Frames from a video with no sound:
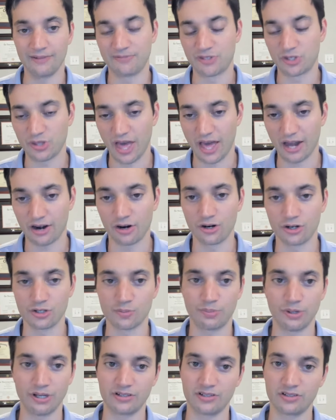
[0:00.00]
So that
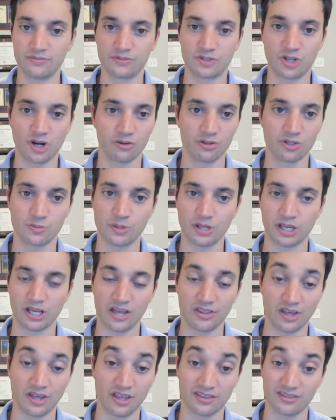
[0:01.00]
hurts, but generally speaking,
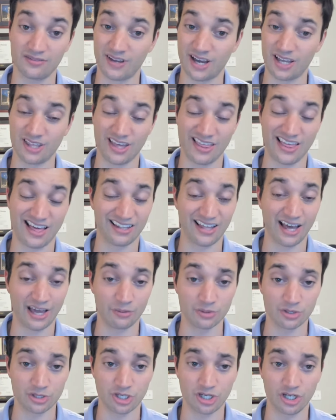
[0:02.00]
I thought that
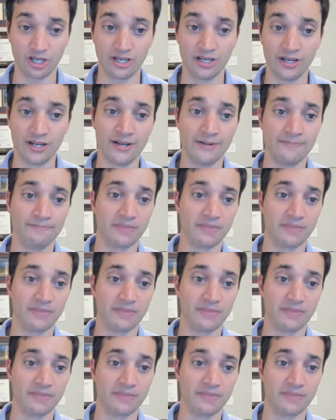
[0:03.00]
line was good.